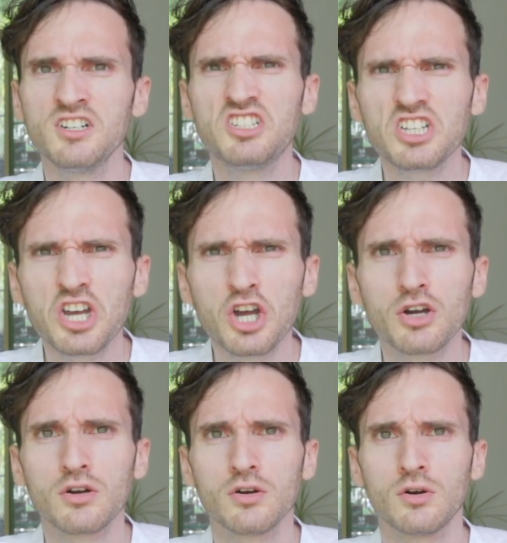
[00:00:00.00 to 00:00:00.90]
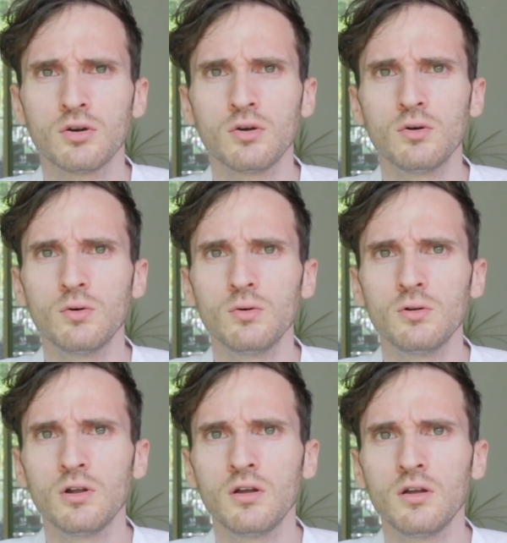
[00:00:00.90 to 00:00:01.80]
dude.
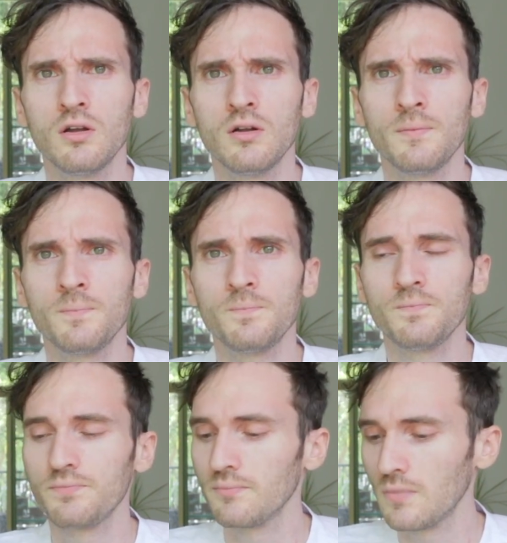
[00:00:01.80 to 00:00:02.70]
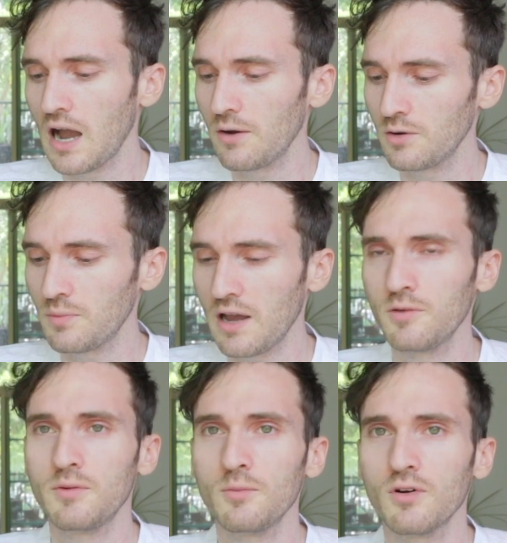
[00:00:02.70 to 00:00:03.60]
I
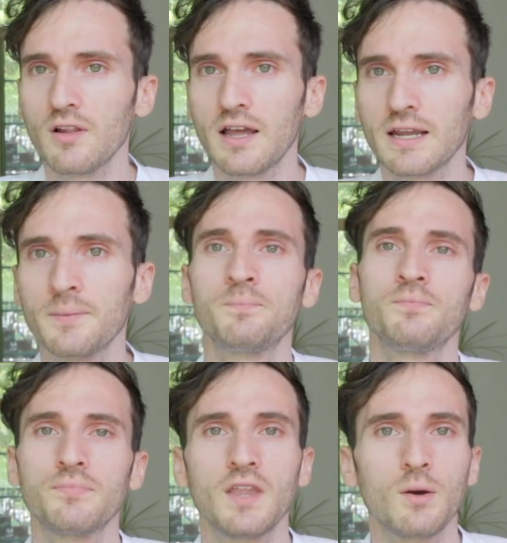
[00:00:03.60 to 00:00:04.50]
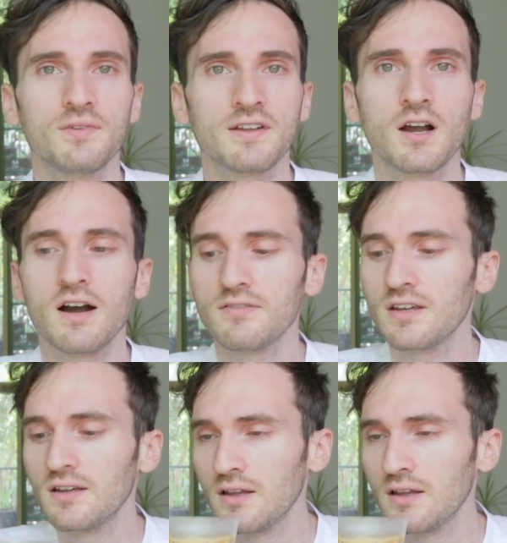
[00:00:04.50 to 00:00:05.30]
would be more like, that was a coffee.